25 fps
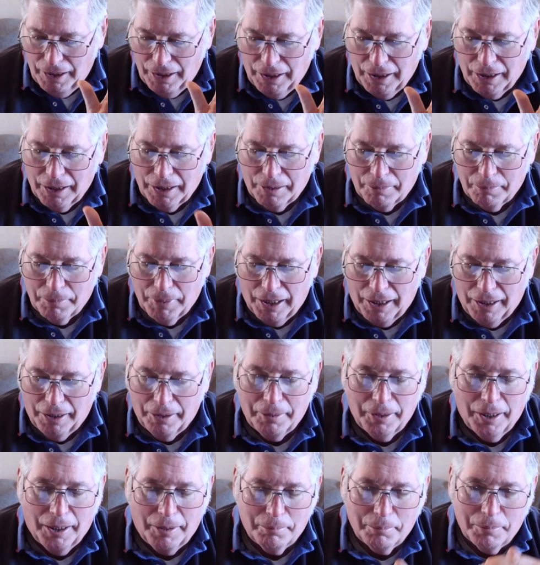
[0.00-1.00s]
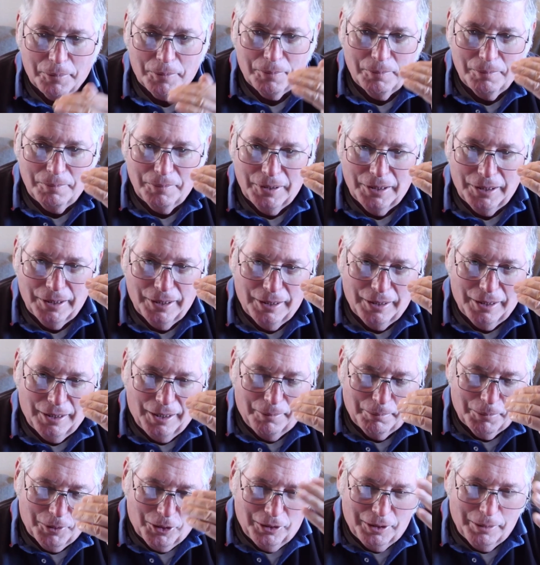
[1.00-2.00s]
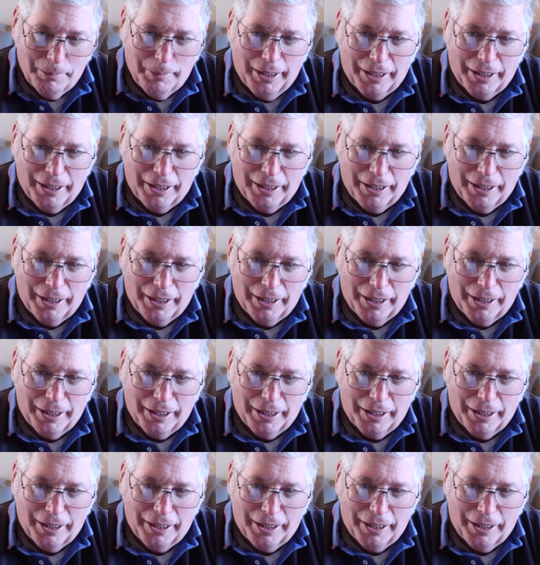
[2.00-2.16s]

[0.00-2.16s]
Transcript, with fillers: I'm going to